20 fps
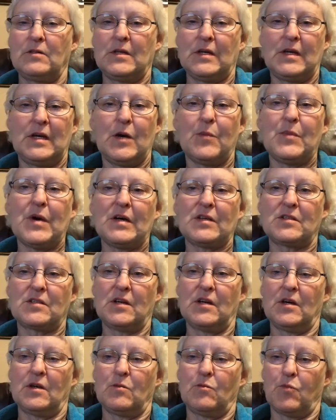to
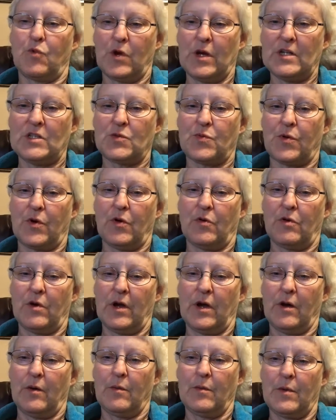MSN bridge
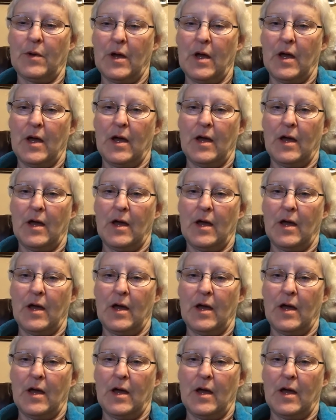program,